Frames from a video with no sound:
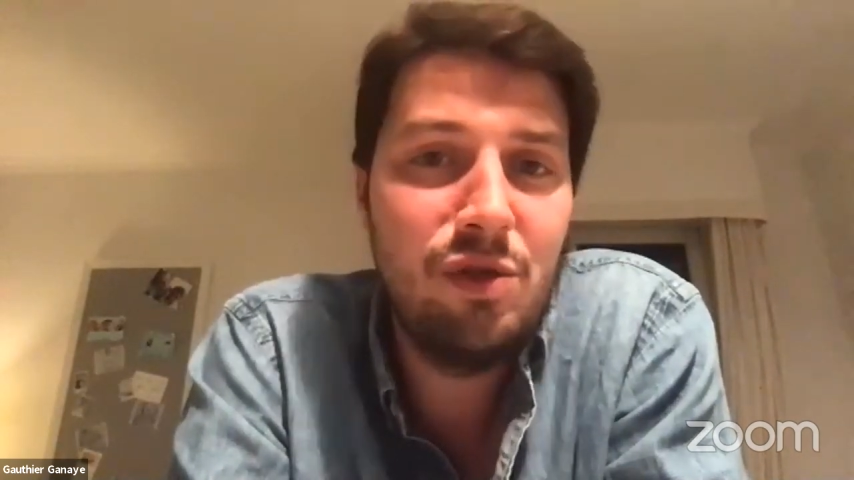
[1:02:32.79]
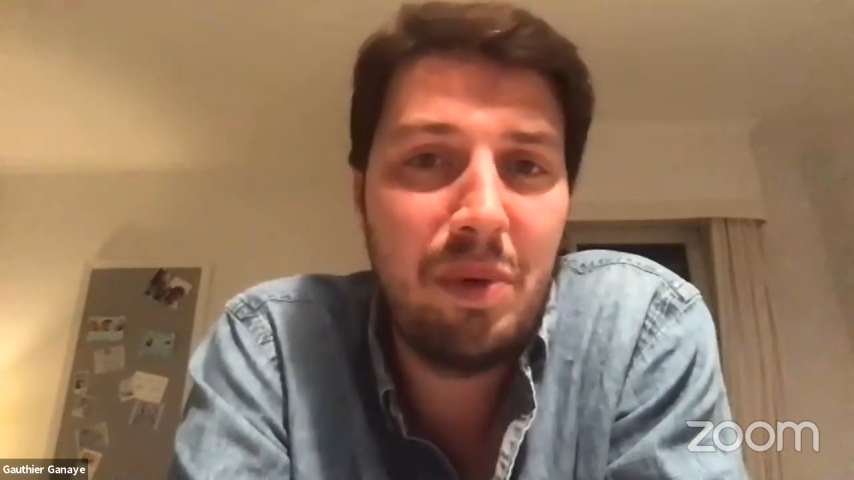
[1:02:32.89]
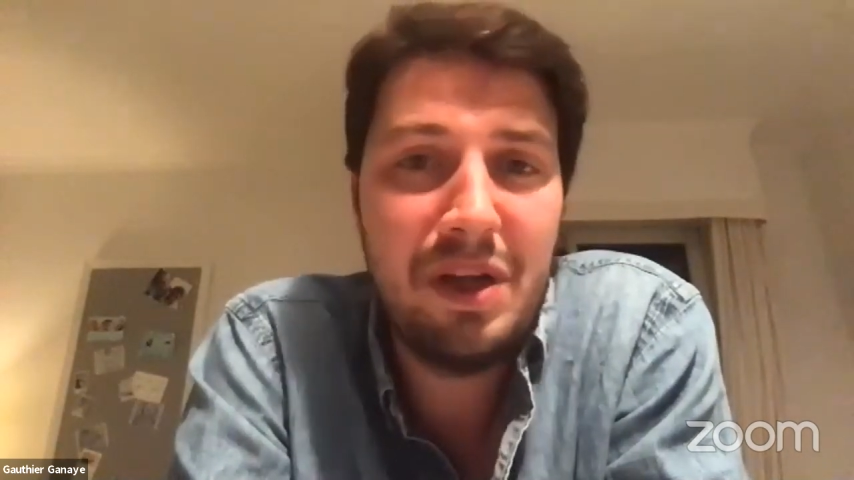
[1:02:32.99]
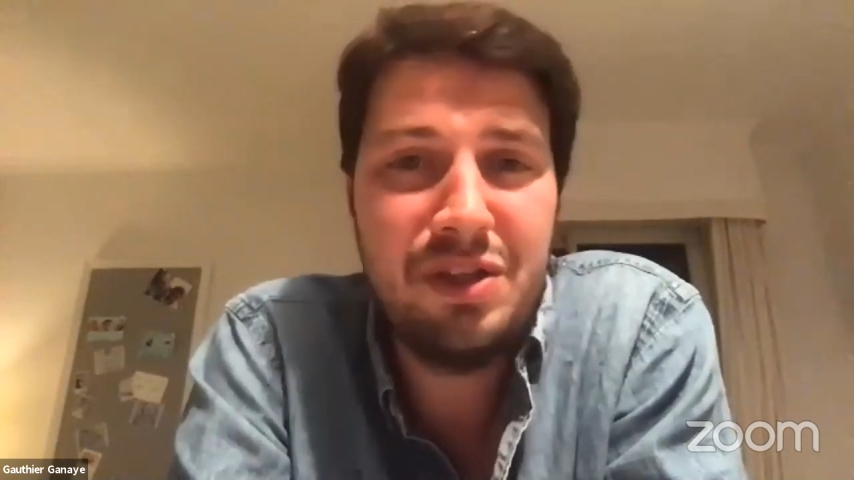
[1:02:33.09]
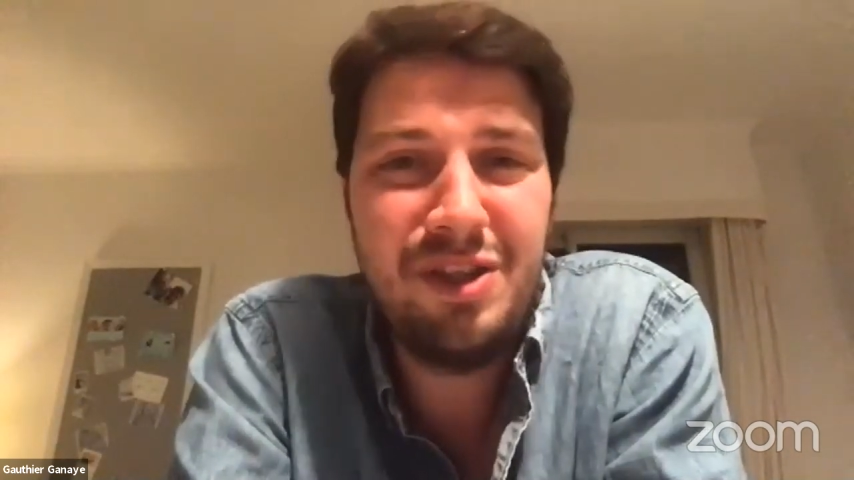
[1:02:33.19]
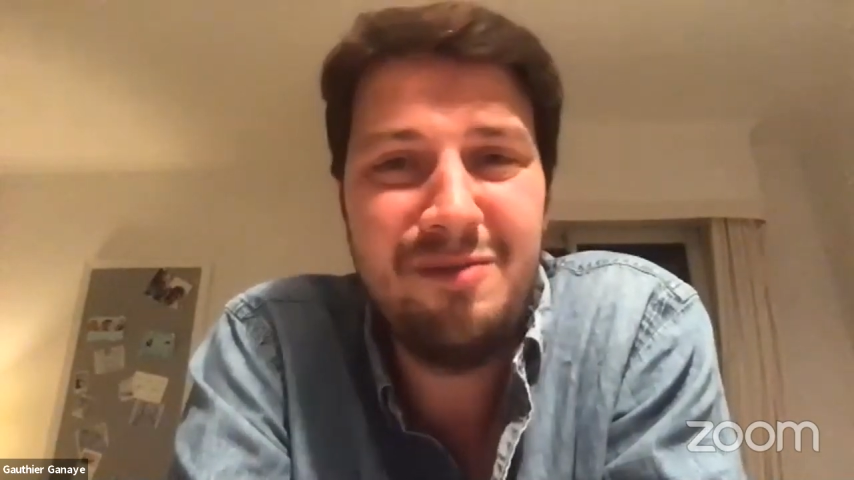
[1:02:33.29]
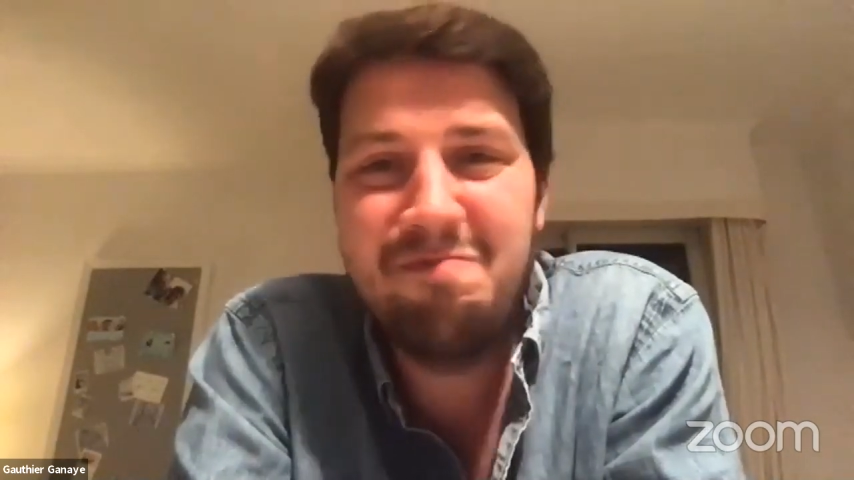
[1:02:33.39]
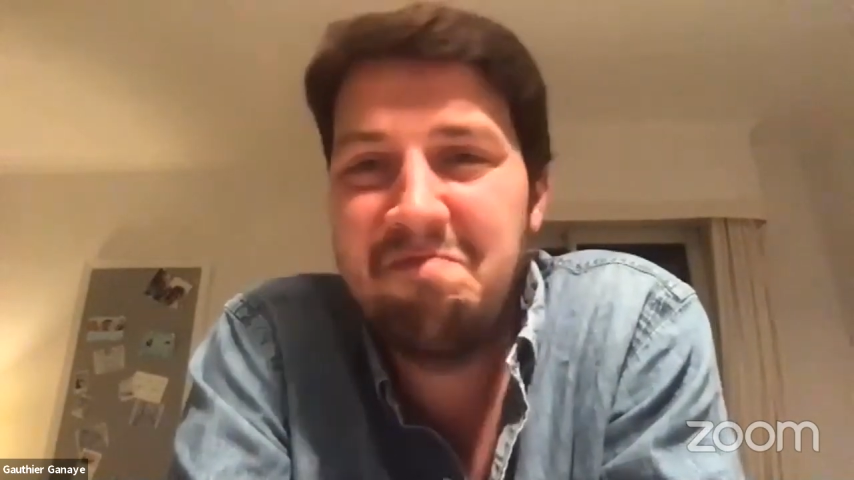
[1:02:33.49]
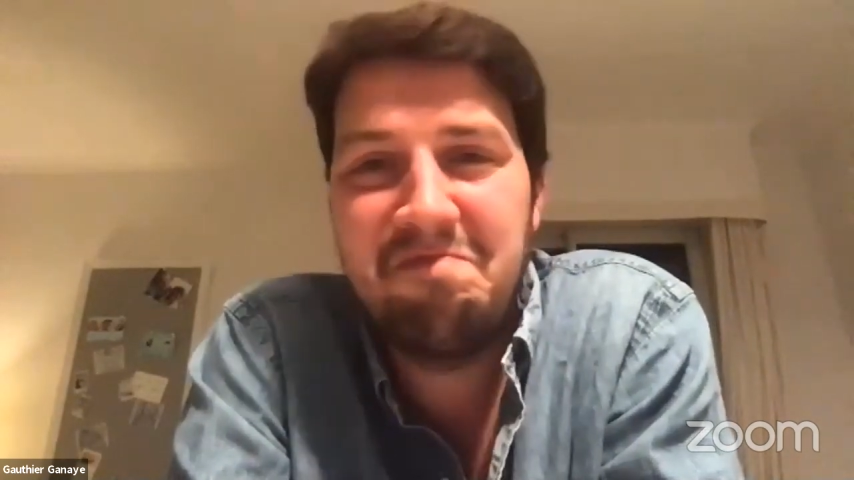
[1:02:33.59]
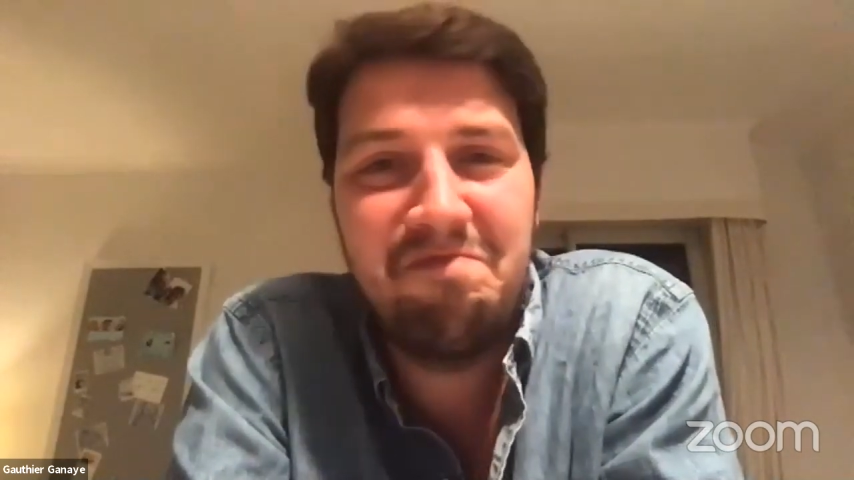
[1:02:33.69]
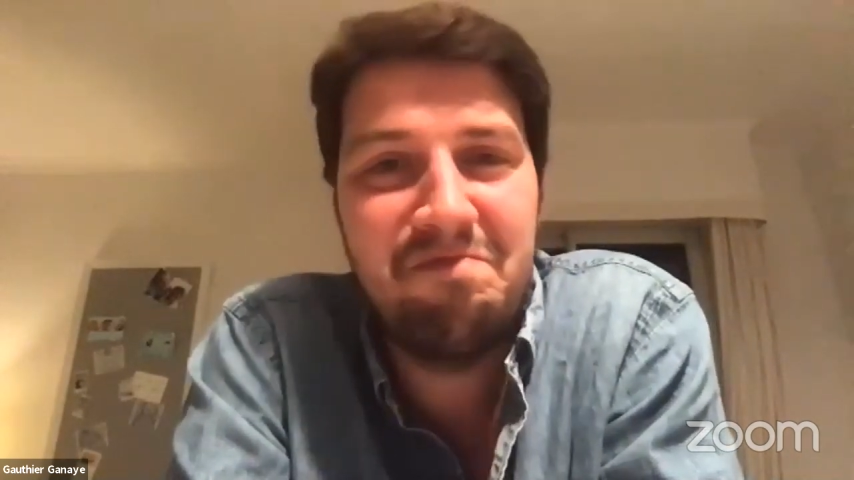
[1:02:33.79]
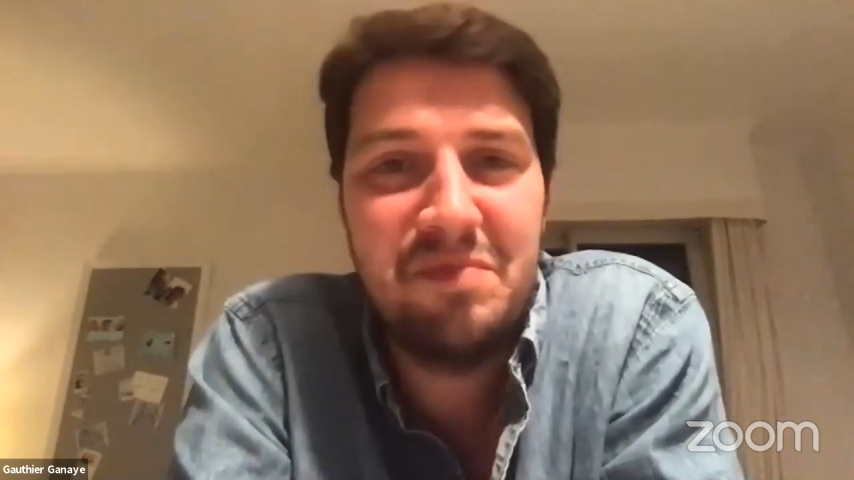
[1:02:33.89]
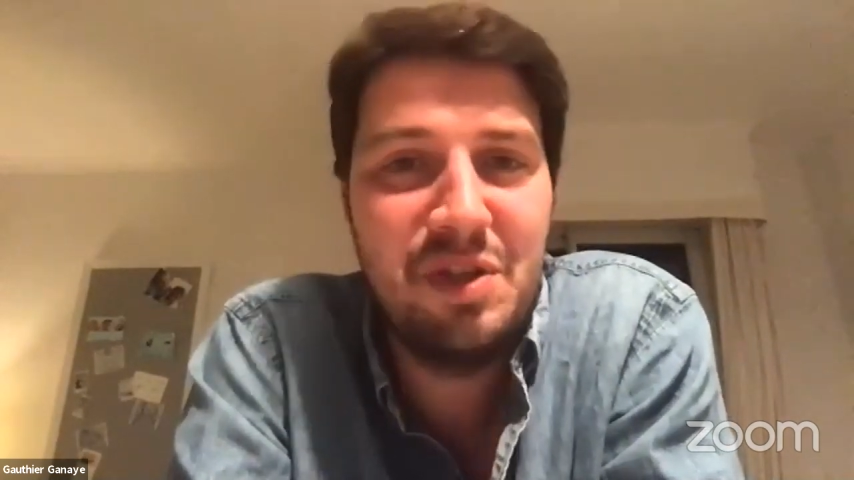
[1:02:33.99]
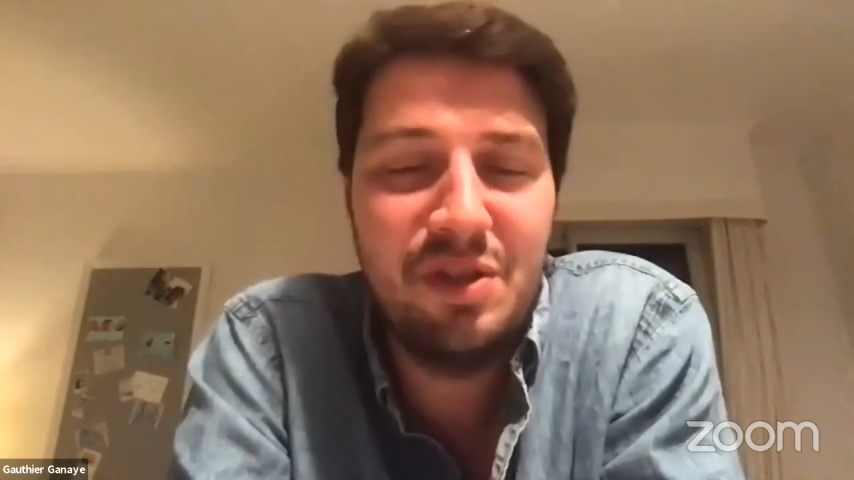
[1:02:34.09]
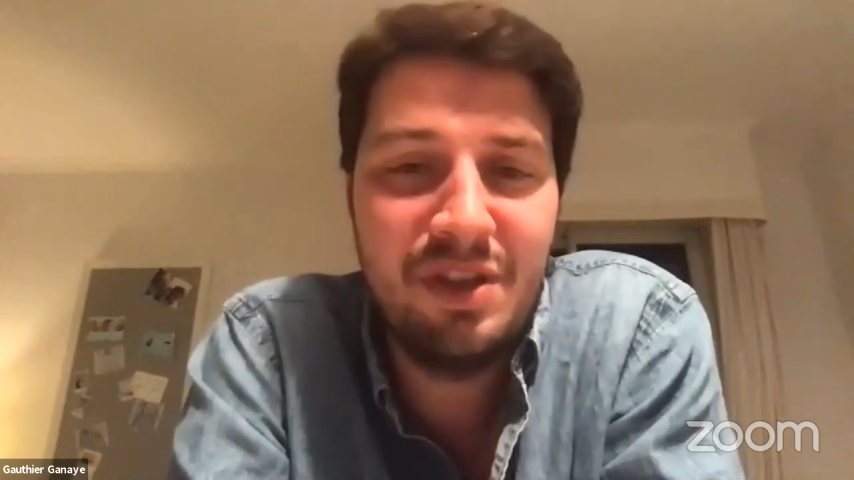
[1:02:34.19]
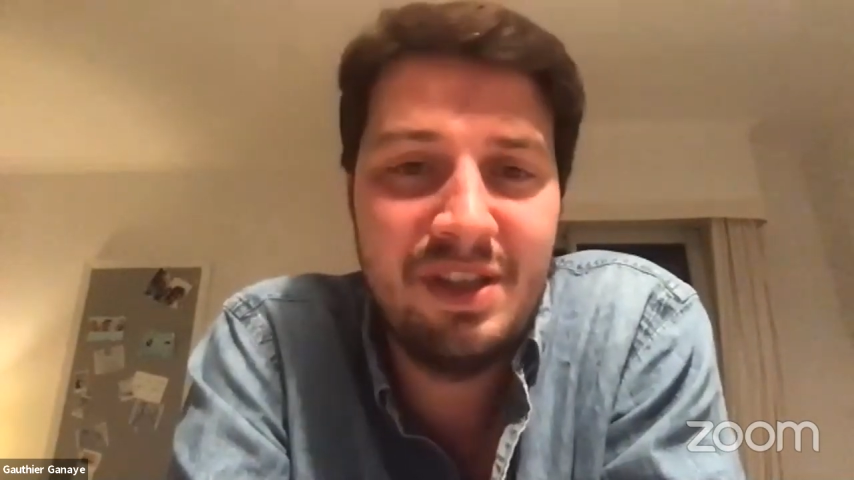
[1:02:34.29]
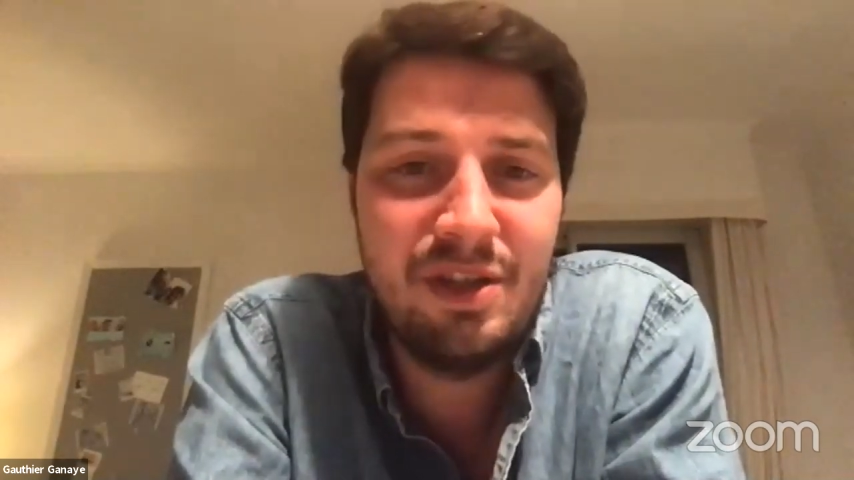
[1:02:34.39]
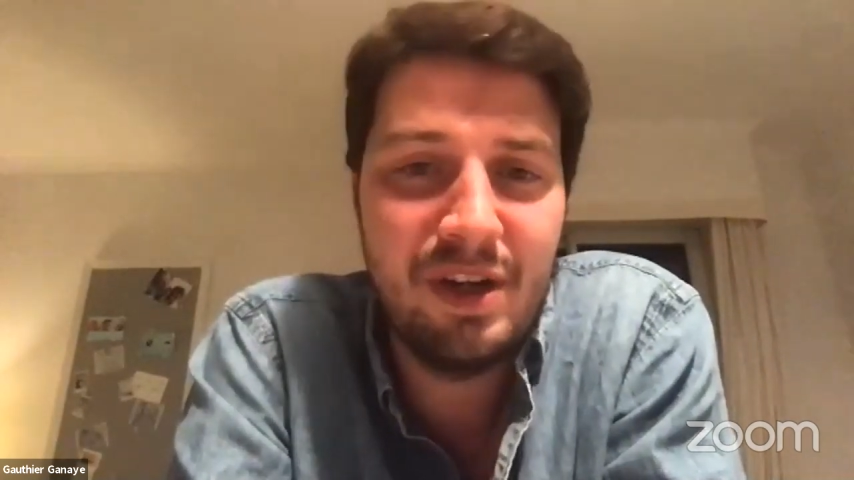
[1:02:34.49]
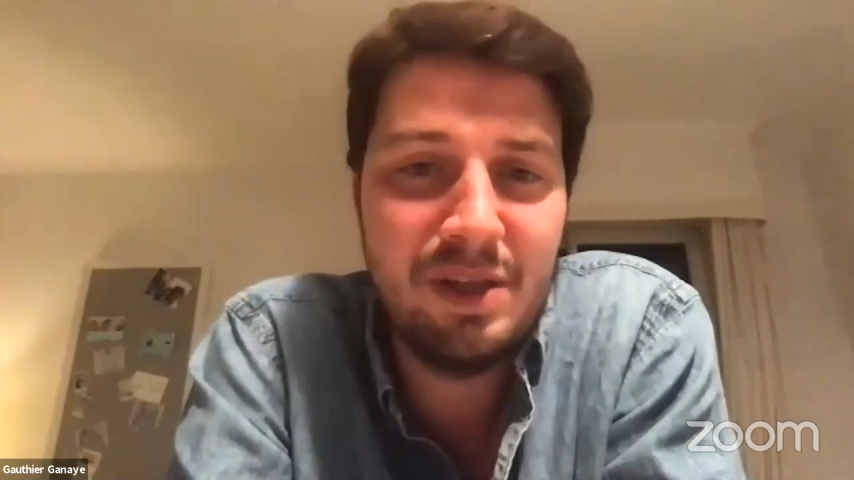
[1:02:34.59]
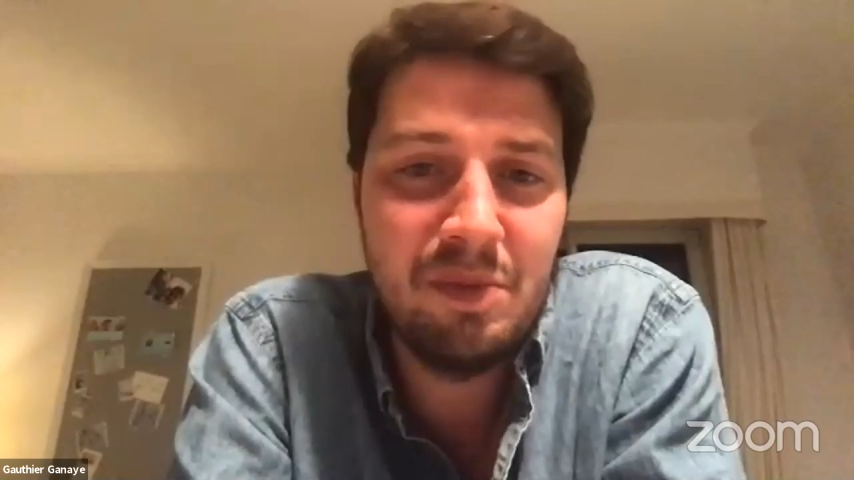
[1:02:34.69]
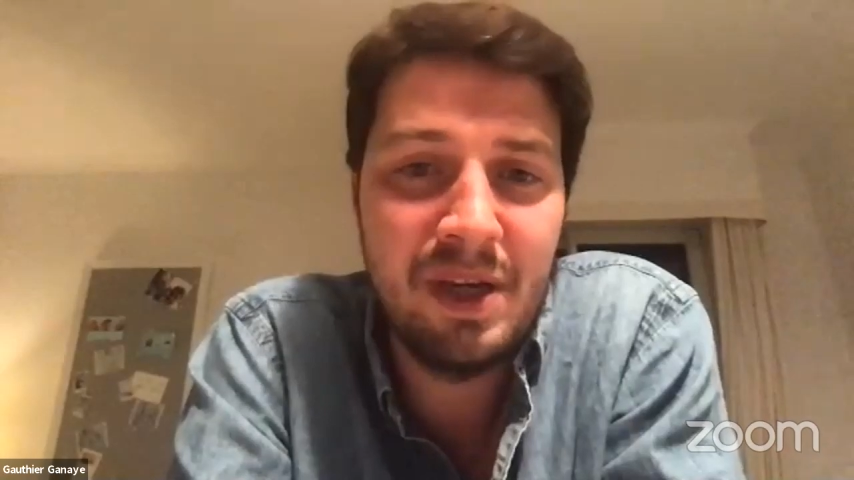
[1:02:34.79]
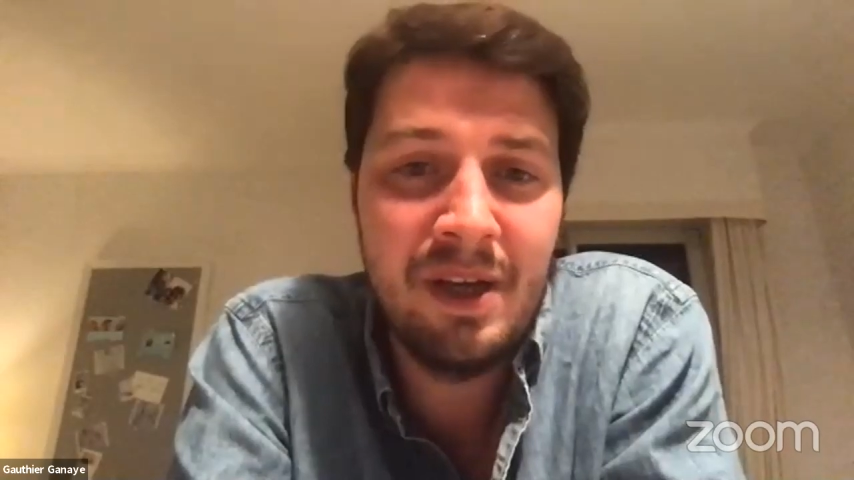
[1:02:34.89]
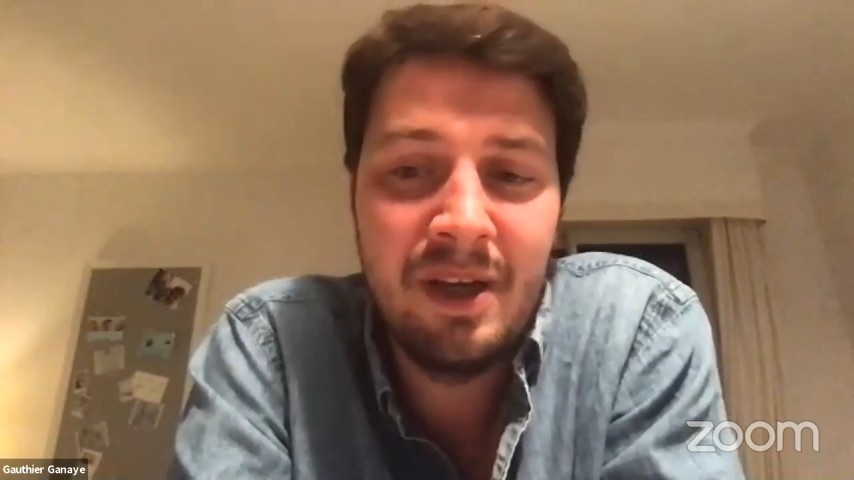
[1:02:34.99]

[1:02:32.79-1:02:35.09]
passion, it doesn't interest me.